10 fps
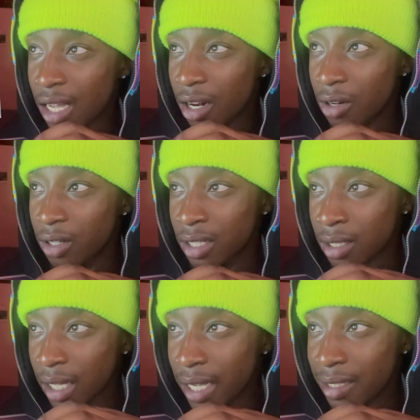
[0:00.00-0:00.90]
got on the
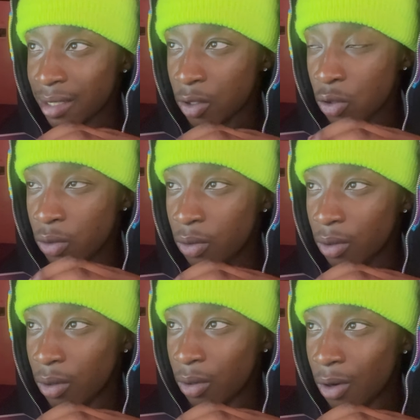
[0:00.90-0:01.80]
stats too,
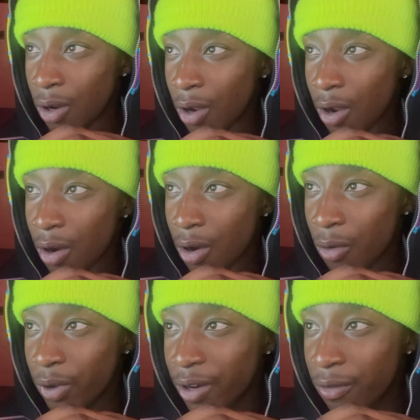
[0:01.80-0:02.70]

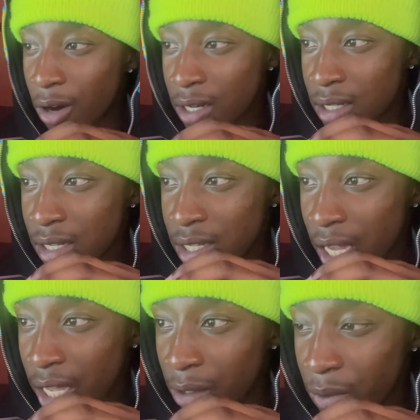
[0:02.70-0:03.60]
with a varsity
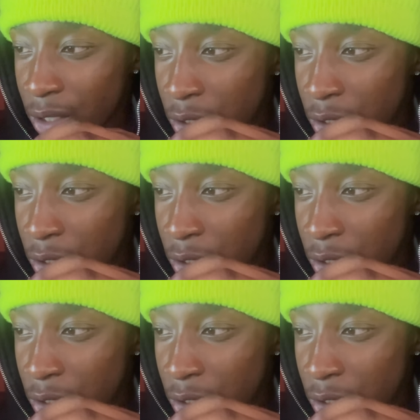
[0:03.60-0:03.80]
jacket with a